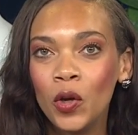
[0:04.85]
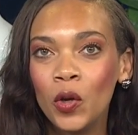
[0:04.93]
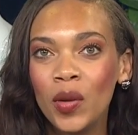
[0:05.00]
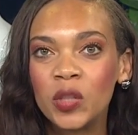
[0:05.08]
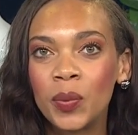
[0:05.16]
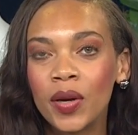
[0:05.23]

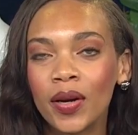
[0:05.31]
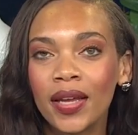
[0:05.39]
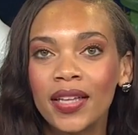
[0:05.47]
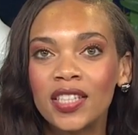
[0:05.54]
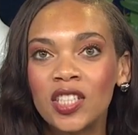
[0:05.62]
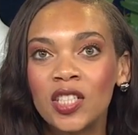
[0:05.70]
who
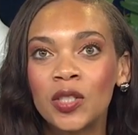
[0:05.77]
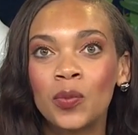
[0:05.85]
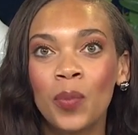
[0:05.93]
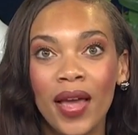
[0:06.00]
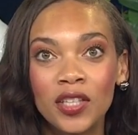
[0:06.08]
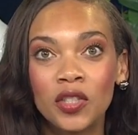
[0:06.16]
experienced
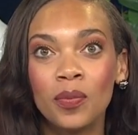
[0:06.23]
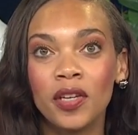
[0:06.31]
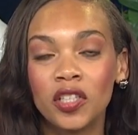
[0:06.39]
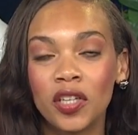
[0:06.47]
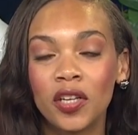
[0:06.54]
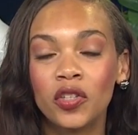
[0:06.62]
space
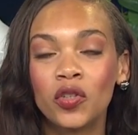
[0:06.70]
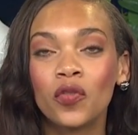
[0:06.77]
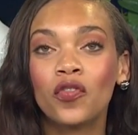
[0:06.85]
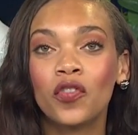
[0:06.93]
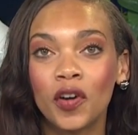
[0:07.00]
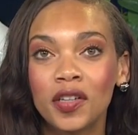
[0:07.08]

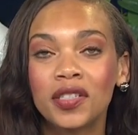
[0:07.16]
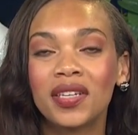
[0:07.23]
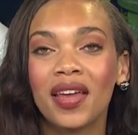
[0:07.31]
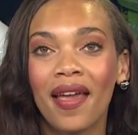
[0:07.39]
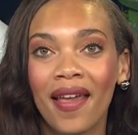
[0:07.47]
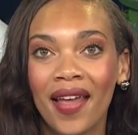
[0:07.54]
missions
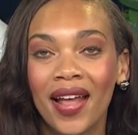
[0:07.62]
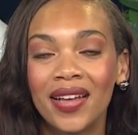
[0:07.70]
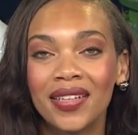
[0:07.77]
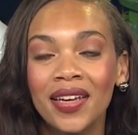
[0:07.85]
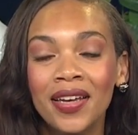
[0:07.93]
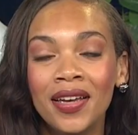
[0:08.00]

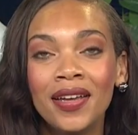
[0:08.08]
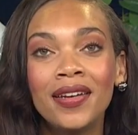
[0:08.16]
firsthand.